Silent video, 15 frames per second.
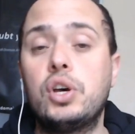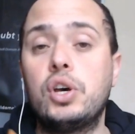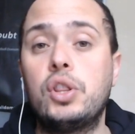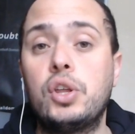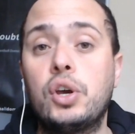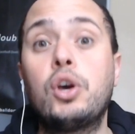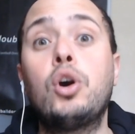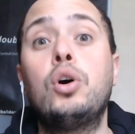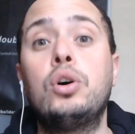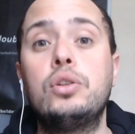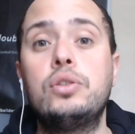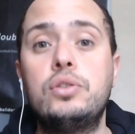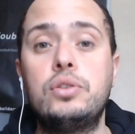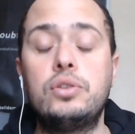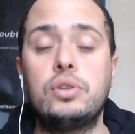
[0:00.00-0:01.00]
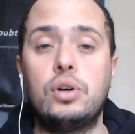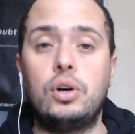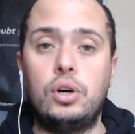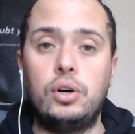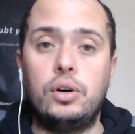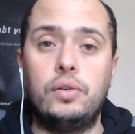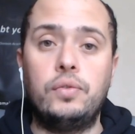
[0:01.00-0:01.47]
the cons
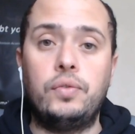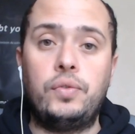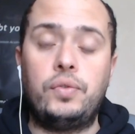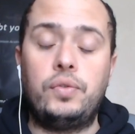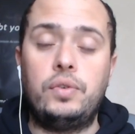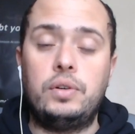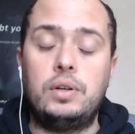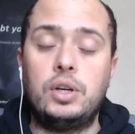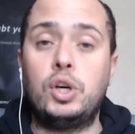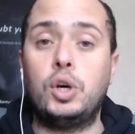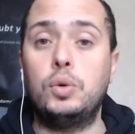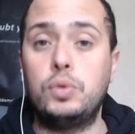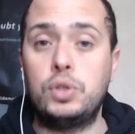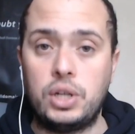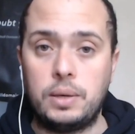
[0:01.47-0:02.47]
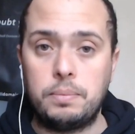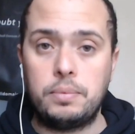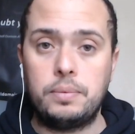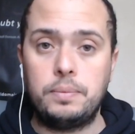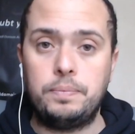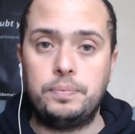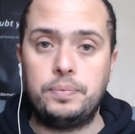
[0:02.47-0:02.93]
of coach up,
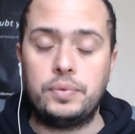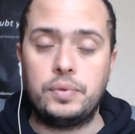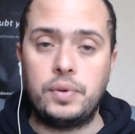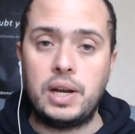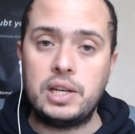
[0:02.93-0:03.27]
right?